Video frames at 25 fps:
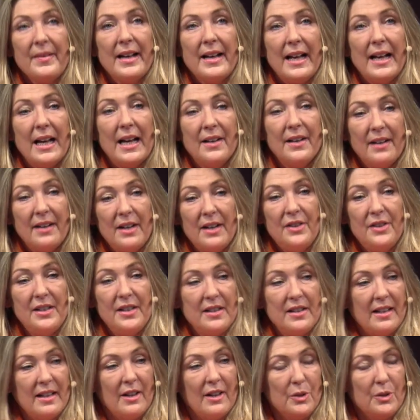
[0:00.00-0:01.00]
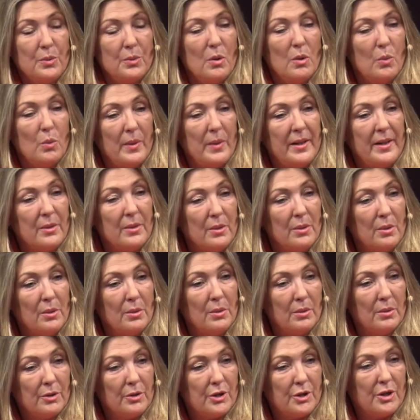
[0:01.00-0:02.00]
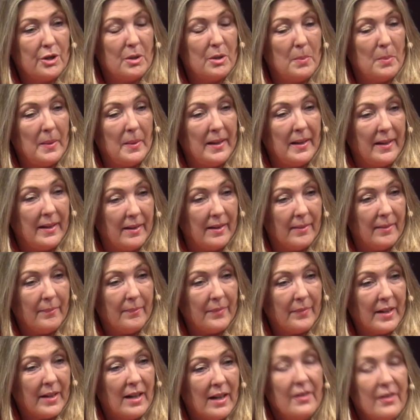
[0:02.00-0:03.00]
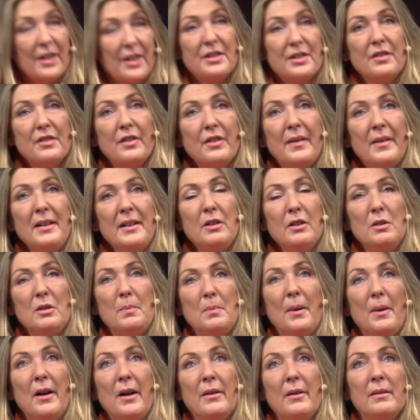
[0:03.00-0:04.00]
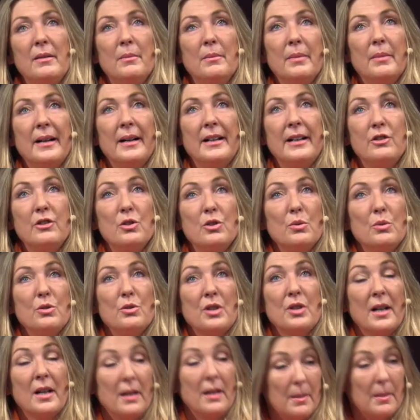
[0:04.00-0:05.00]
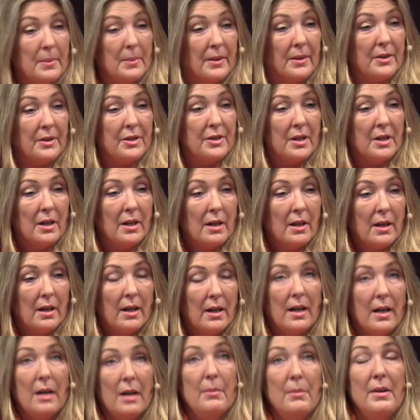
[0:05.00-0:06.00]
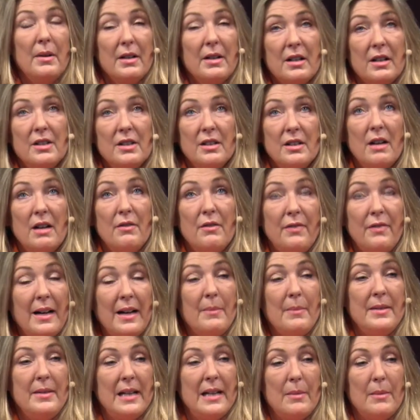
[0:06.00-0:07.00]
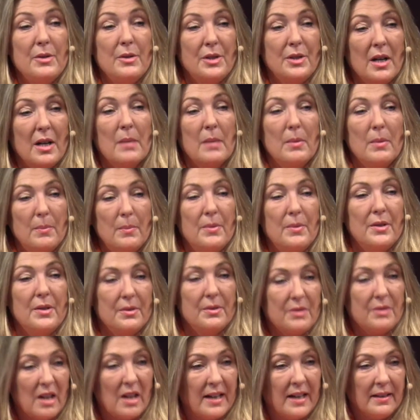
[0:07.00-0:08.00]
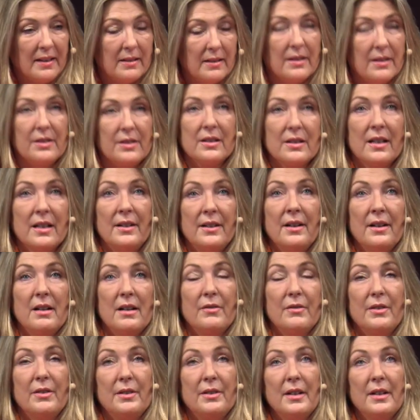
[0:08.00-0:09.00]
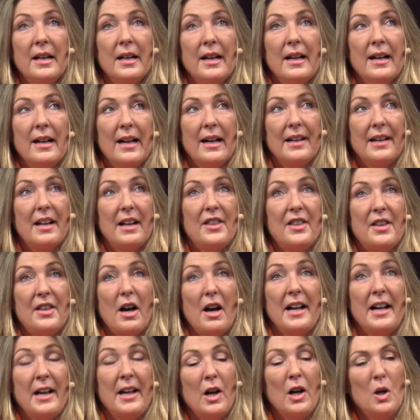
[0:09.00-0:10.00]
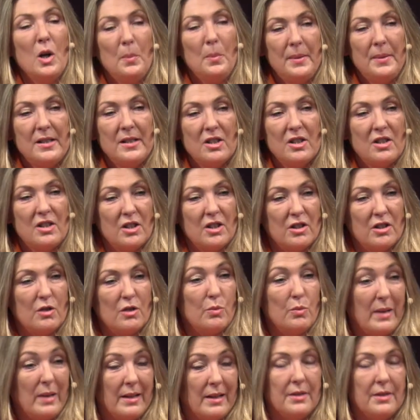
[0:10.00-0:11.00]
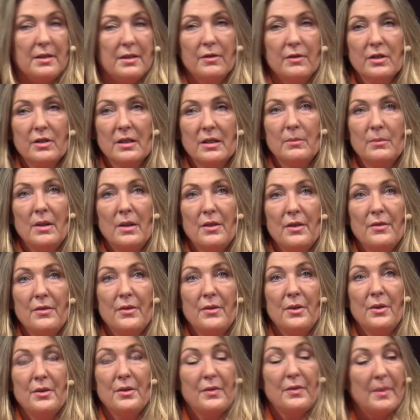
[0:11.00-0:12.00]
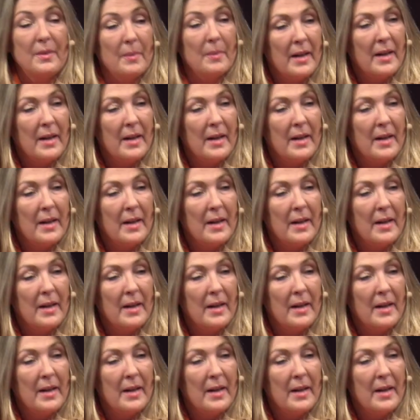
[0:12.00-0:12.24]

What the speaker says: And I think that's what we all should be. There's a very good poem by George Herbert, because our family name is Herbert, but the title is Carnarvon. And I hope he's a distant relative, because I'm rather fond of him.